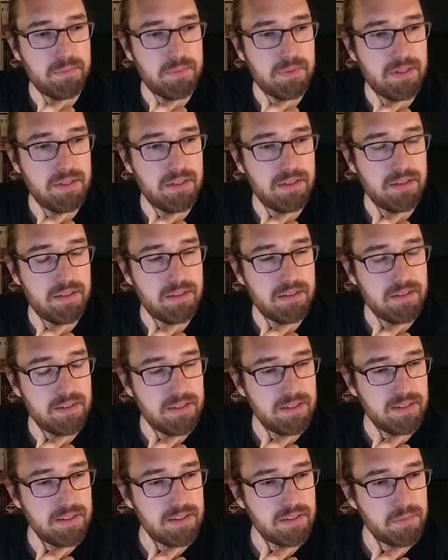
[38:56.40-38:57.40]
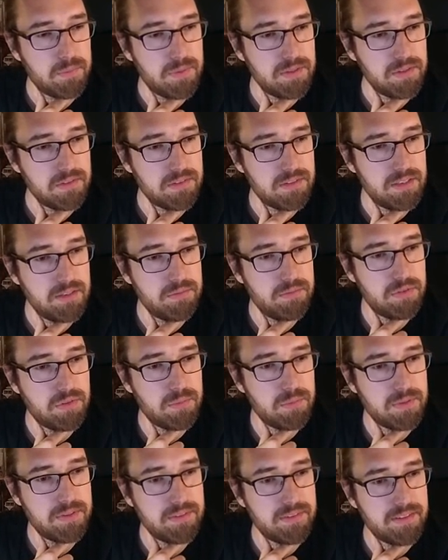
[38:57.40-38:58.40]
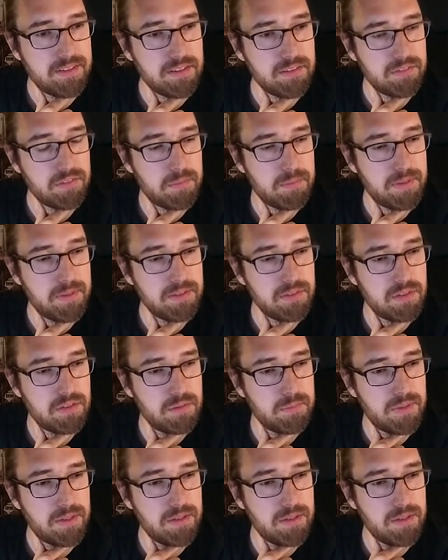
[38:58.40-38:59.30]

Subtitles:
I get why you sleep for 1 second for placeholder.